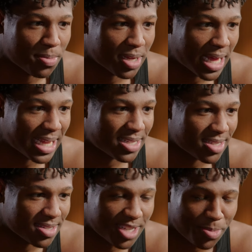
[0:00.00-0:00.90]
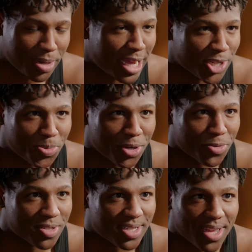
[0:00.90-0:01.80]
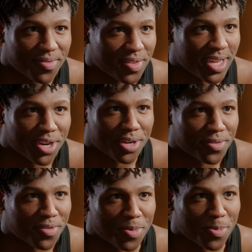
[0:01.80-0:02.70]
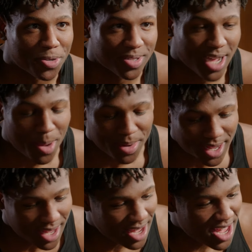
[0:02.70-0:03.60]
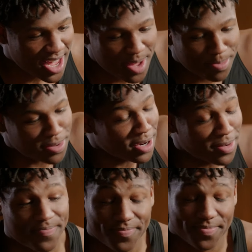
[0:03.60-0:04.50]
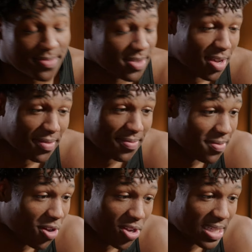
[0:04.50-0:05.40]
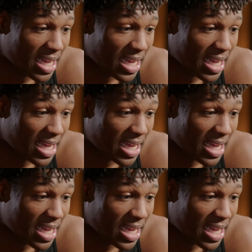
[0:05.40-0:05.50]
but like the tip of the iceberg was definitely hearing it from the most dominant player of all